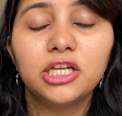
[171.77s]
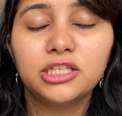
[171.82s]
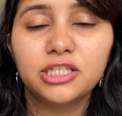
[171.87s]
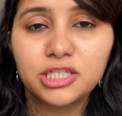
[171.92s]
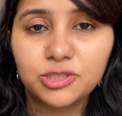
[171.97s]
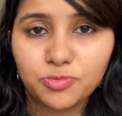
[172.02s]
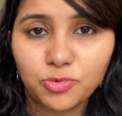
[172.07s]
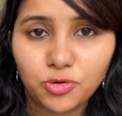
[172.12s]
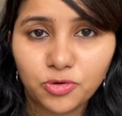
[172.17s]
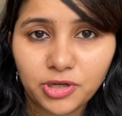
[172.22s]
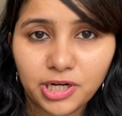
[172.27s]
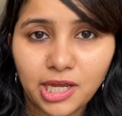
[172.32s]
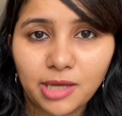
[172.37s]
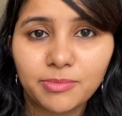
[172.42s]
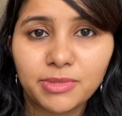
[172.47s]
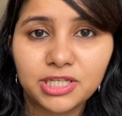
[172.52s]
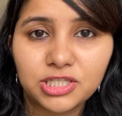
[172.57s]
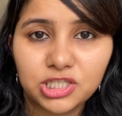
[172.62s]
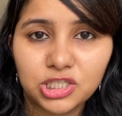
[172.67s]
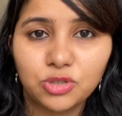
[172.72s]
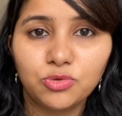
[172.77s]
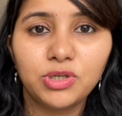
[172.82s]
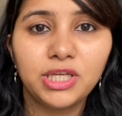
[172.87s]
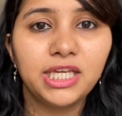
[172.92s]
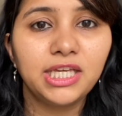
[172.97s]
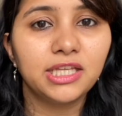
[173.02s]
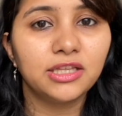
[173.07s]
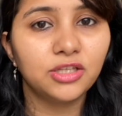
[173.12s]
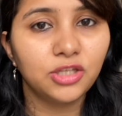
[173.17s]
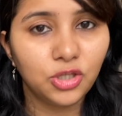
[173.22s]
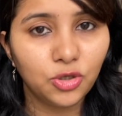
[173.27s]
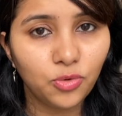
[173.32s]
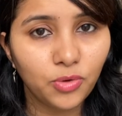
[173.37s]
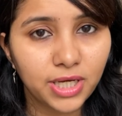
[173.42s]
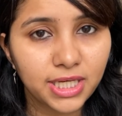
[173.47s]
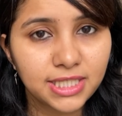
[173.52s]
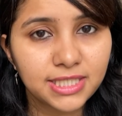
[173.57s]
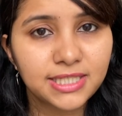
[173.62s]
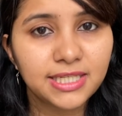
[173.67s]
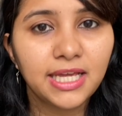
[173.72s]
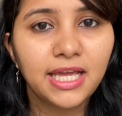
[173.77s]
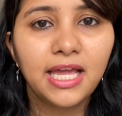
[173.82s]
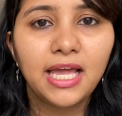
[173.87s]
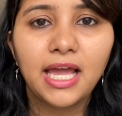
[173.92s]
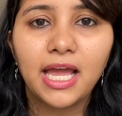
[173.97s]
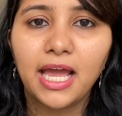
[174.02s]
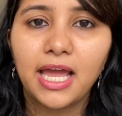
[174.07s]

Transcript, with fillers: this program is unique in the US